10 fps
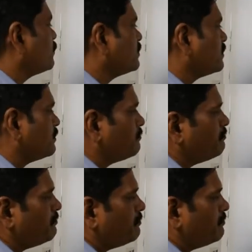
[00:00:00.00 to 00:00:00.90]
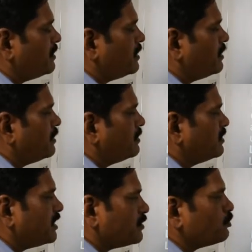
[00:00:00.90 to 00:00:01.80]
was
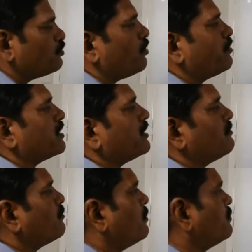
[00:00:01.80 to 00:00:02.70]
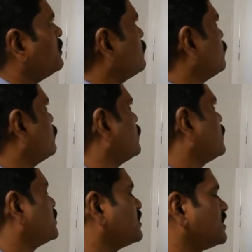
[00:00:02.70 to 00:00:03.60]
just to overcome from the
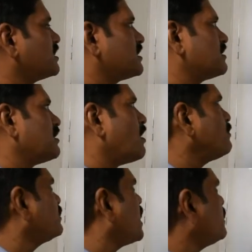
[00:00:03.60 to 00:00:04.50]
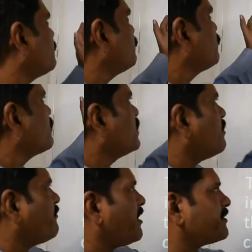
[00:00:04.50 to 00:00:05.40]
three. Now then
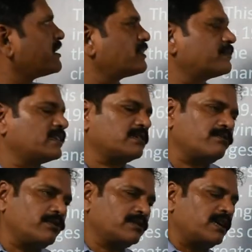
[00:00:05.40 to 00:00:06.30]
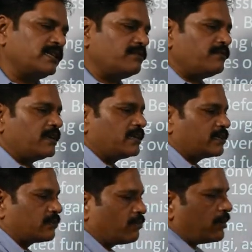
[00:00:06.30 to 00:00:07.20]
the five kingdom system was
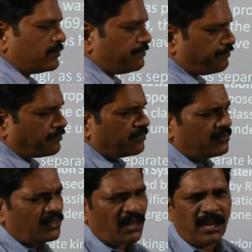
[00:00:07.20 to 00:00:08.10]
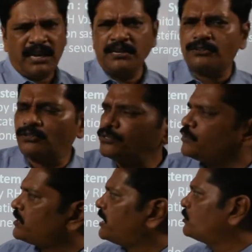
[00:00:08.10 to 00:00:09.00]
classification was
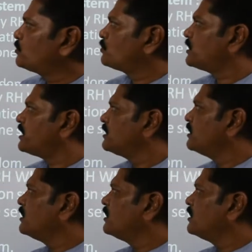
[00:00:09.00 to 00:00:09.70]
introduced. As you know that